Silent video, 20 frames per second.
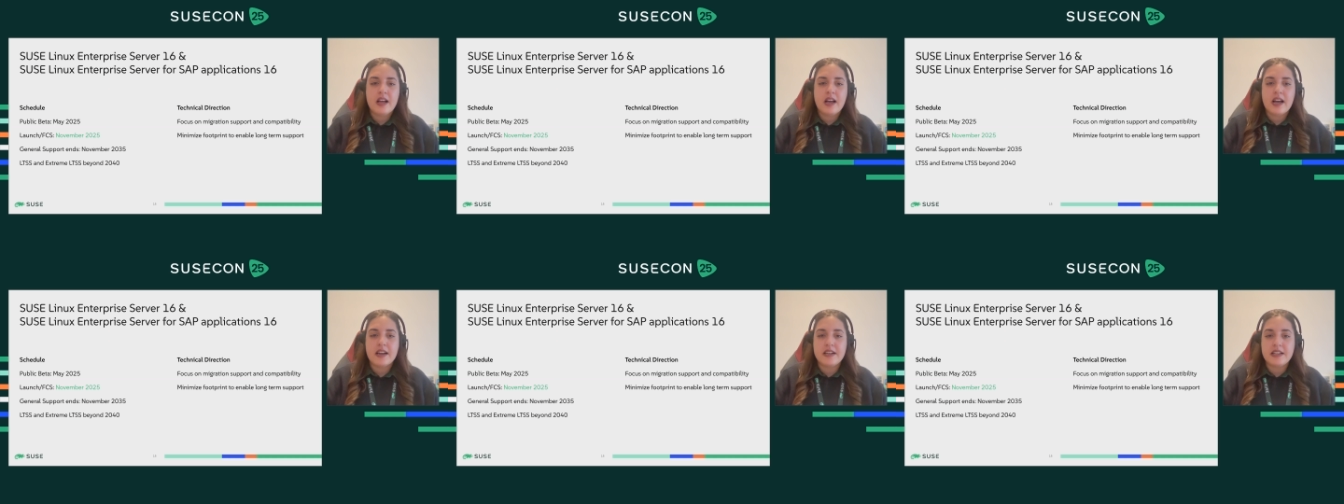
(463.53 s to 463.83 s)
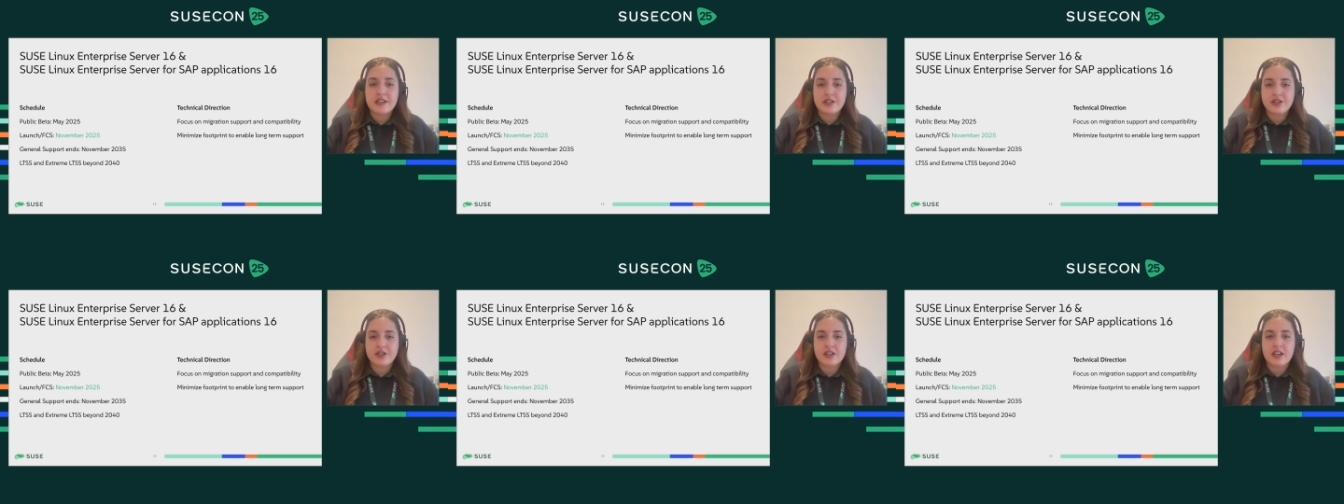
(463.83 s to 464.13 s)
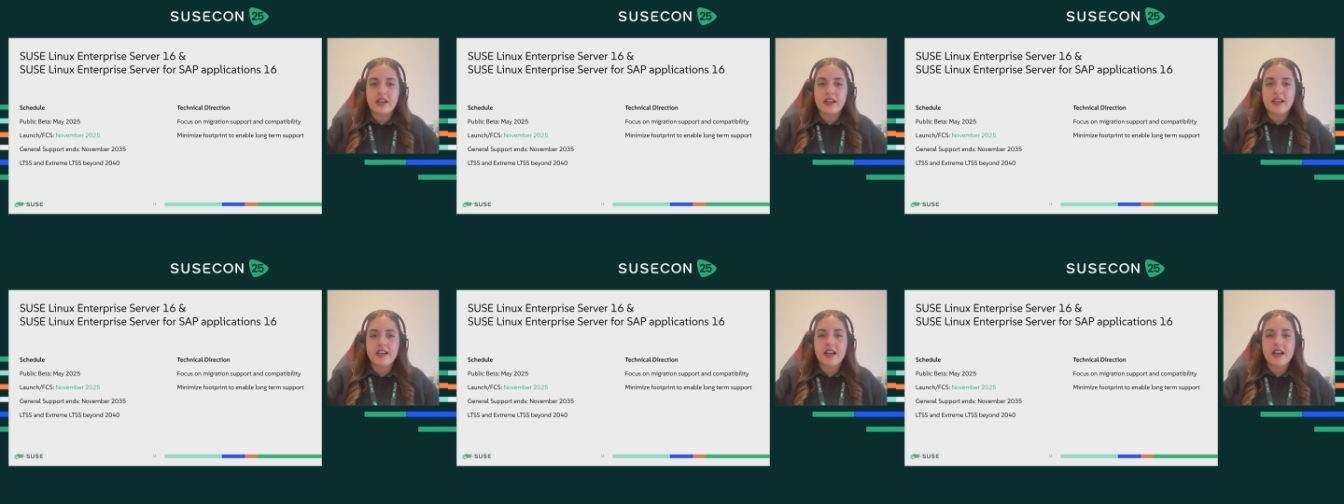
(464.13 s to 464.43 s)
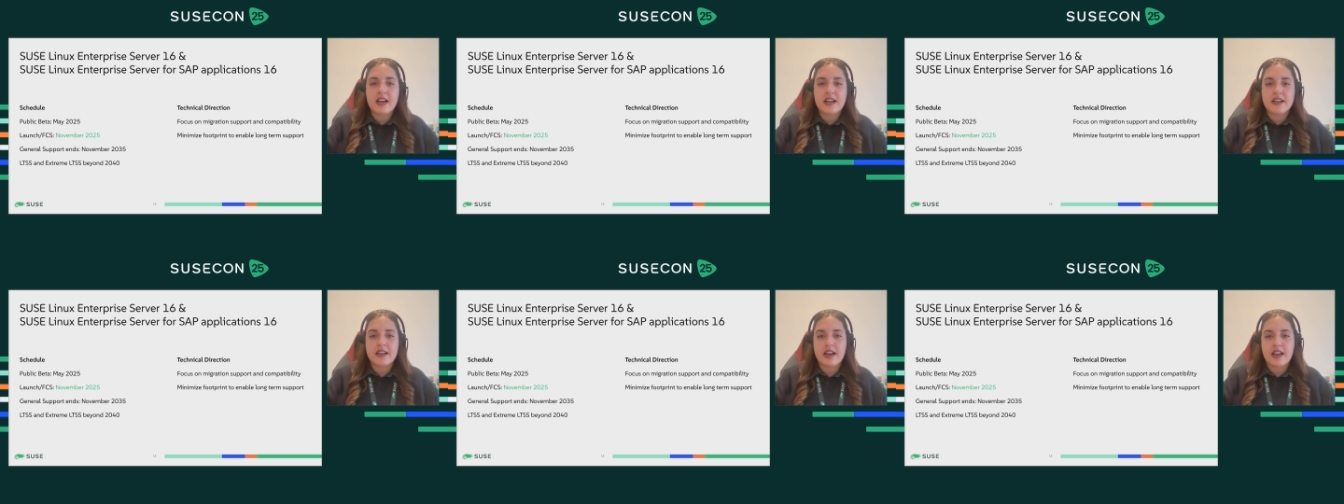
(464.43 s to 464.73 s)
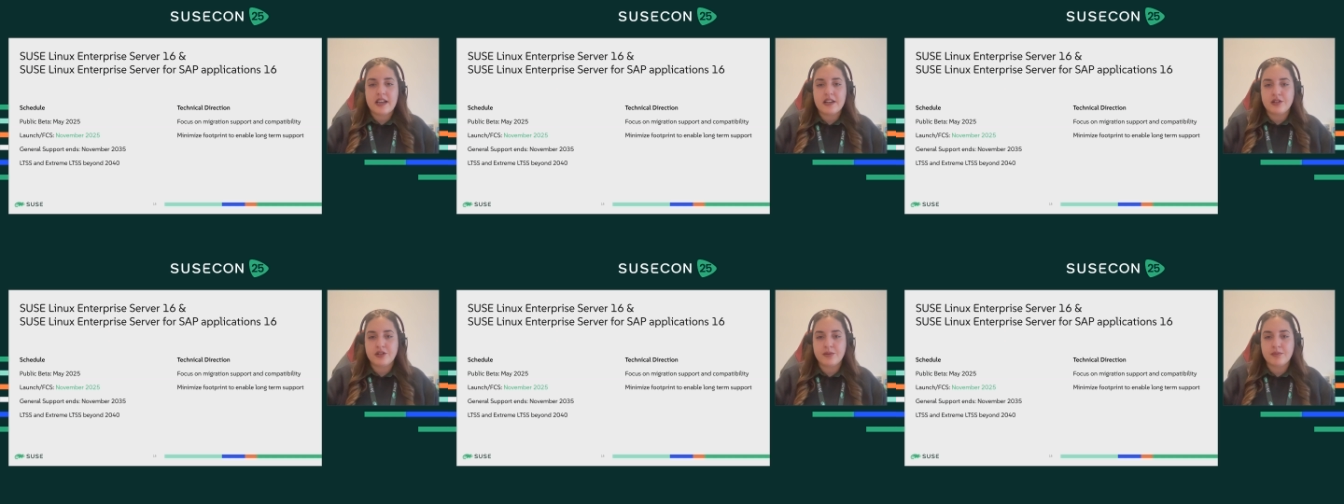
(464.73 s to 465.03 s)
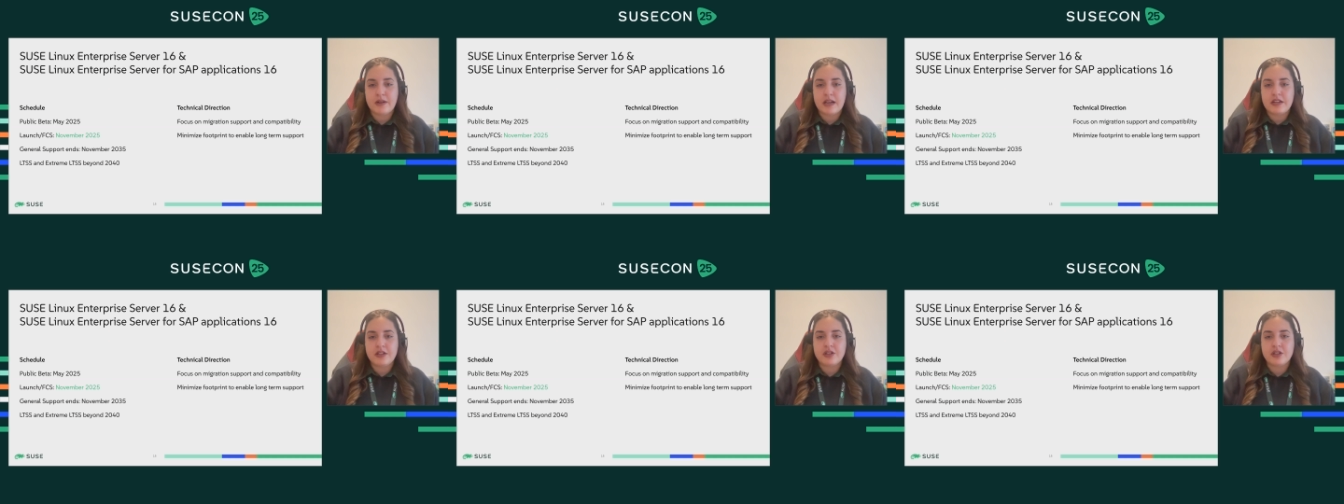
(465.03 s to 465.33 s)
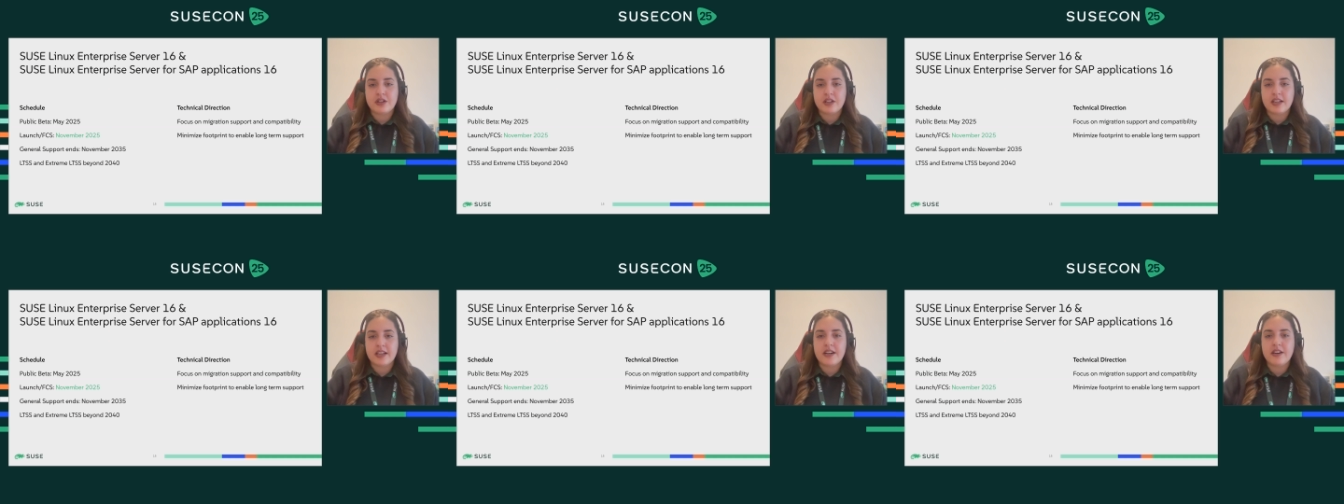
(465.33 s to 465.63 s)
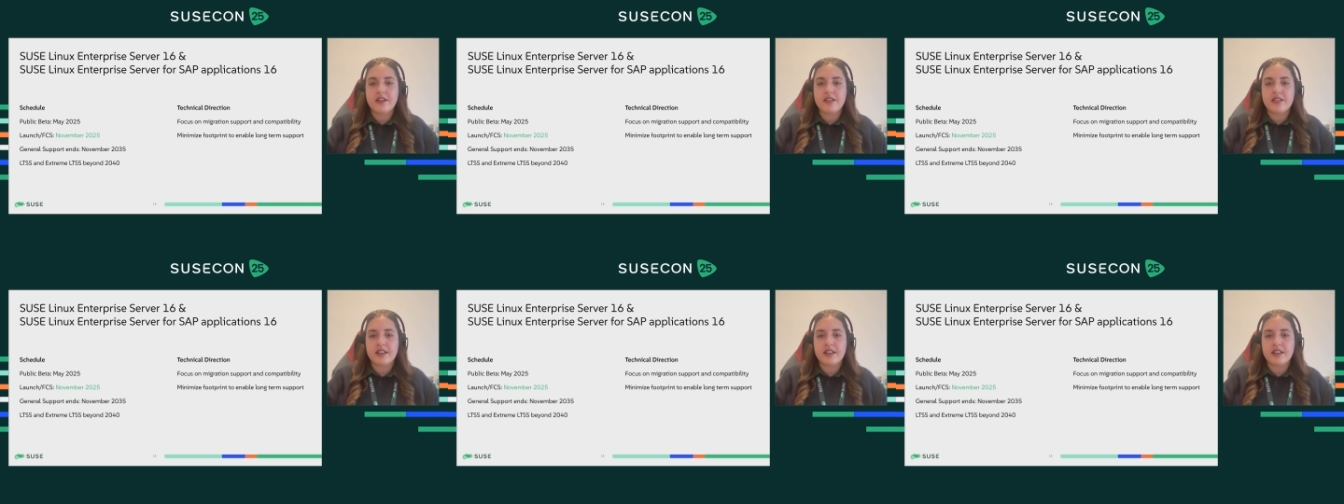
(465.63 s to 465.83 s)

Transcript: Additionally, I'd like to mention here